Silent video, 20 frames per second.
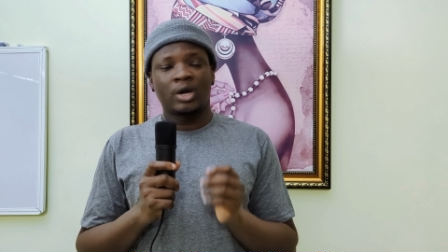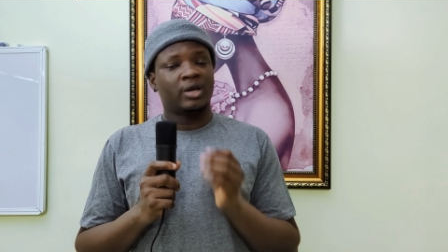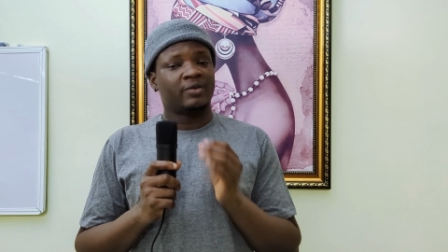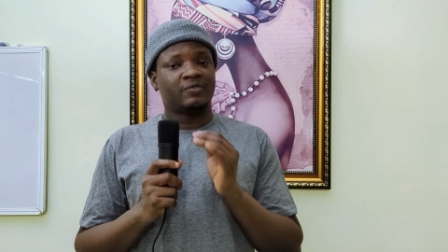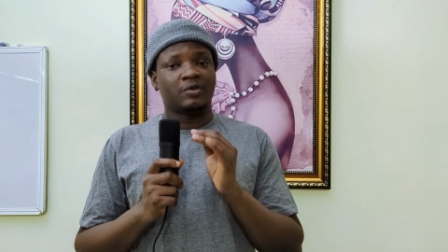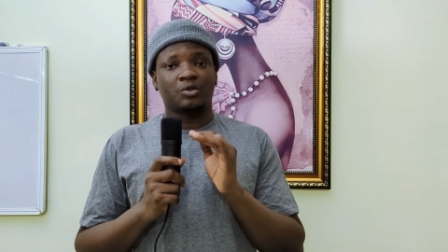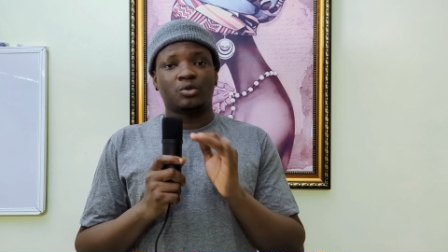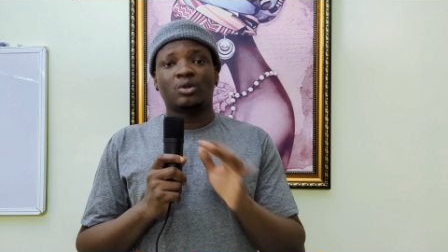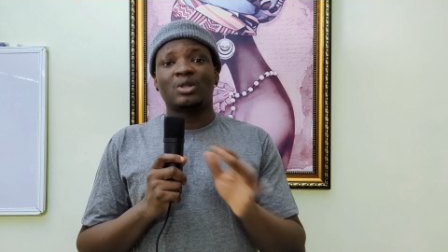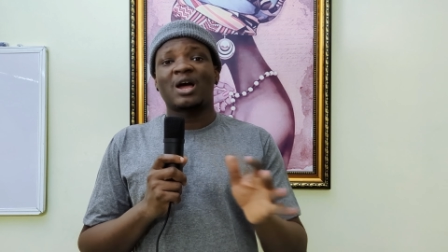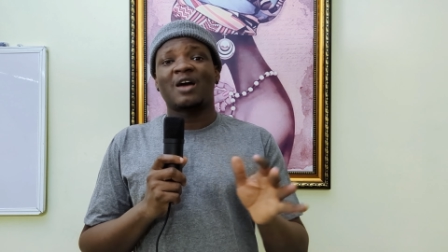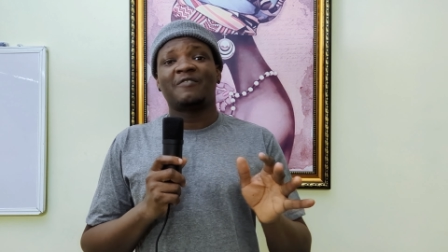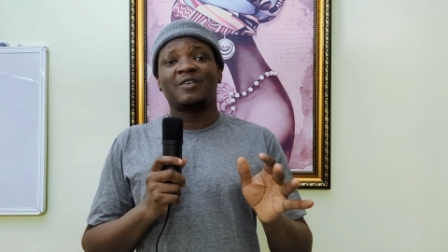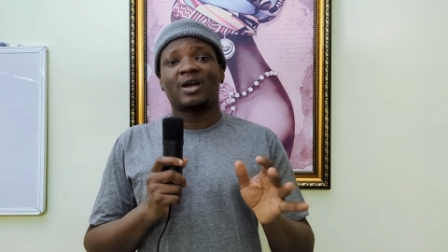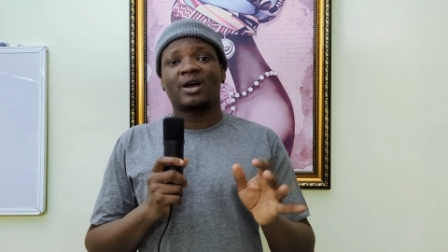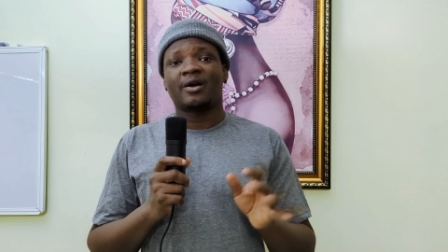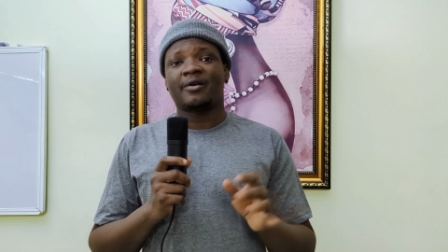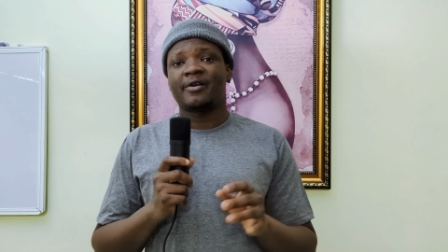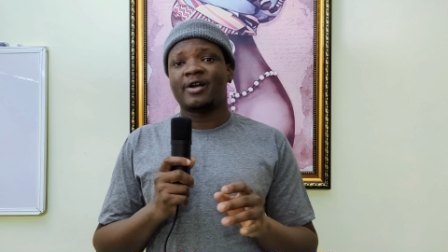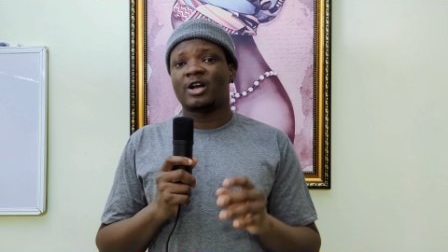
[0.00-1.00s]
If they don't have
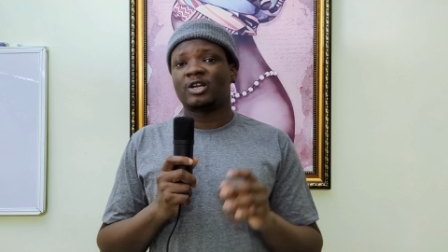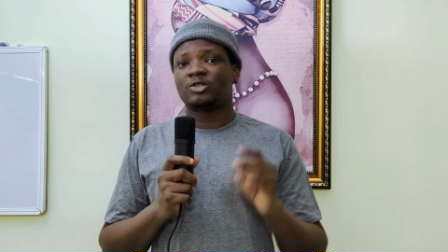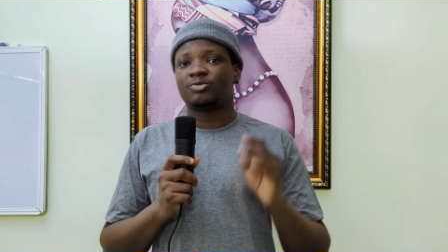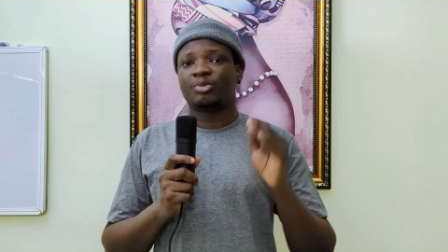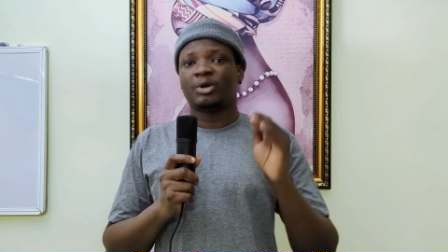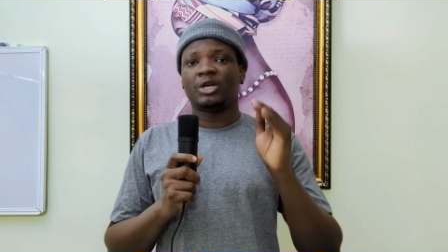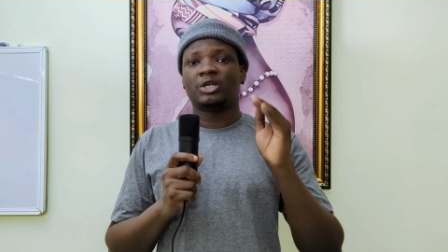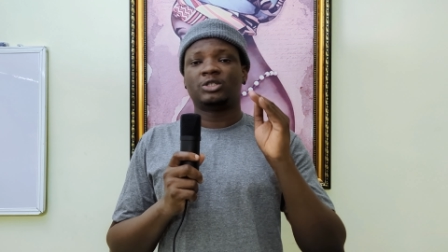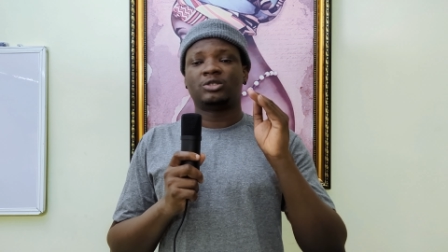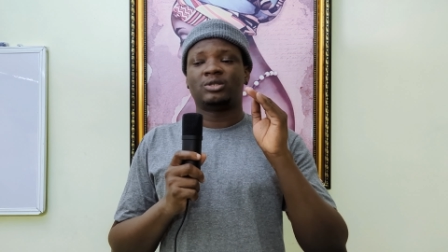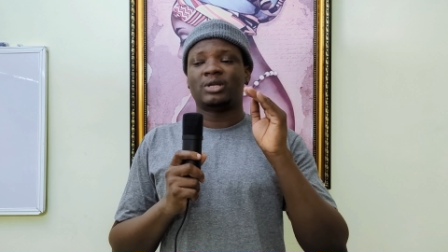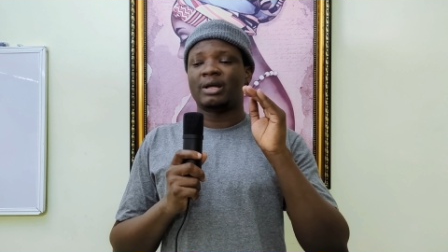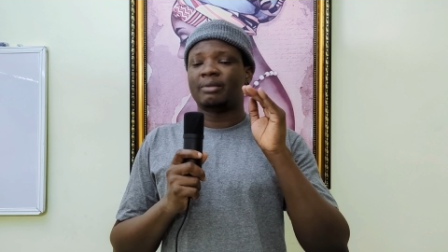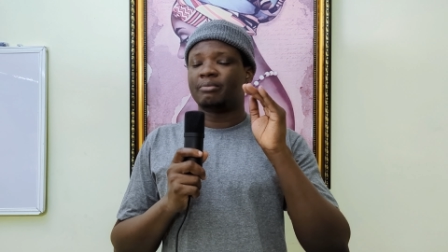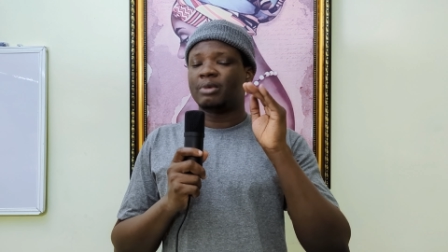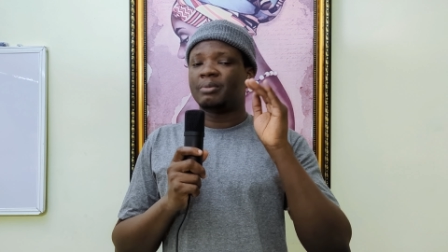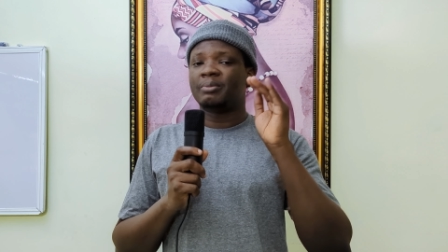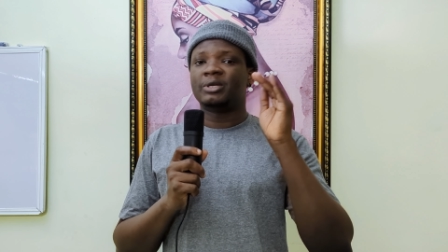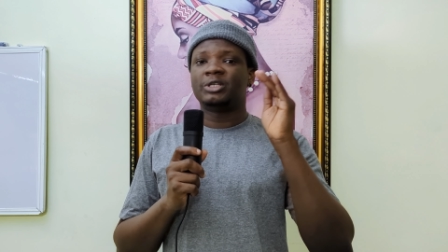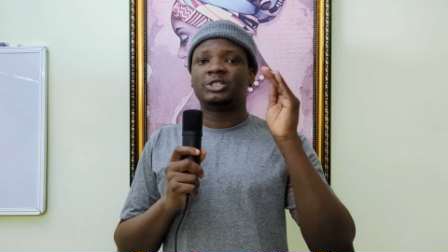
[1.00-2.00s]
a careers page,
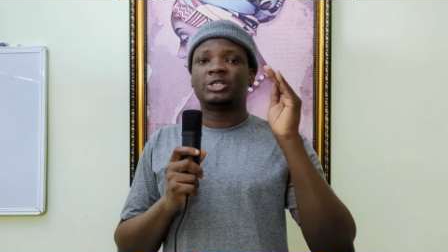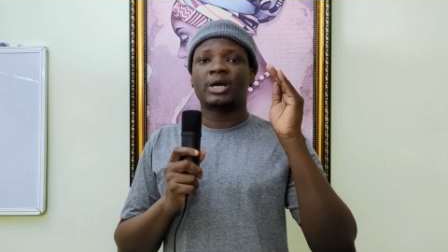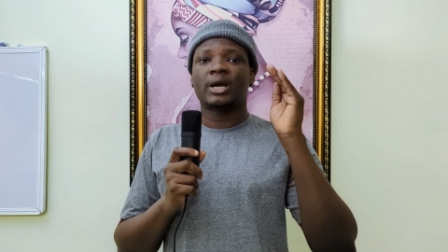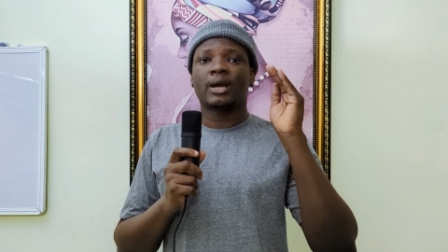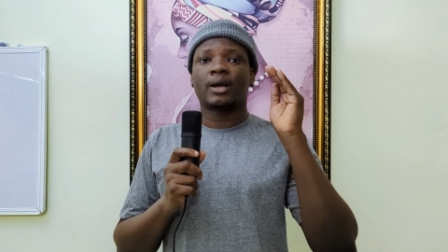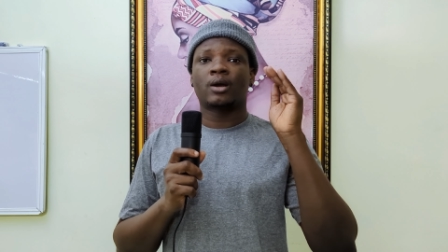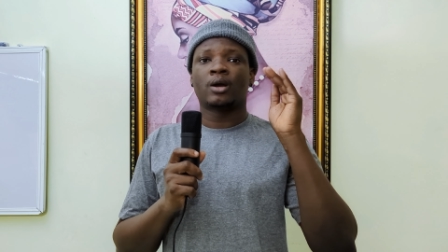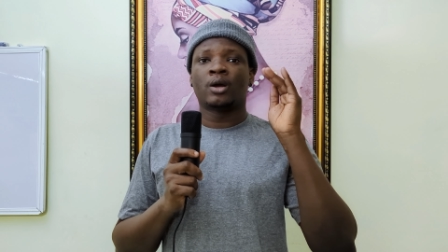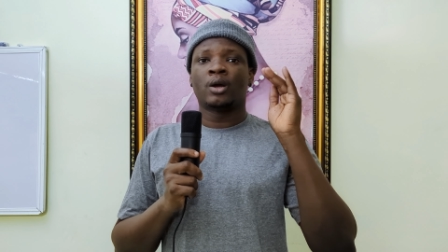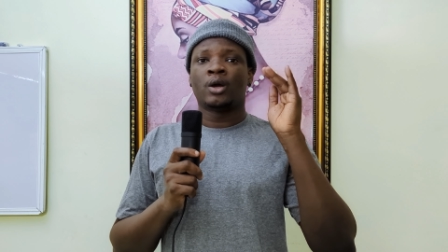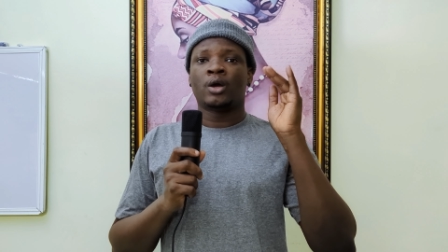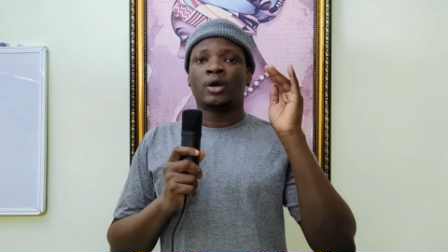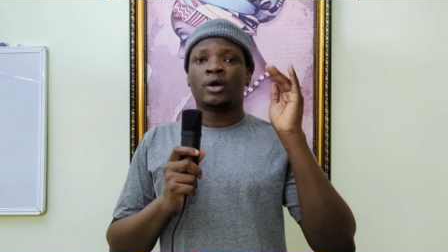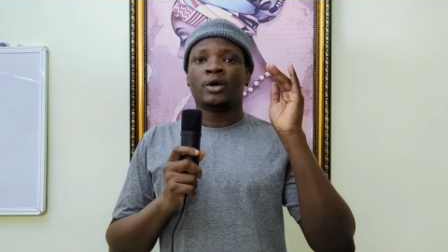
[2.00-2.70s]
then maybe check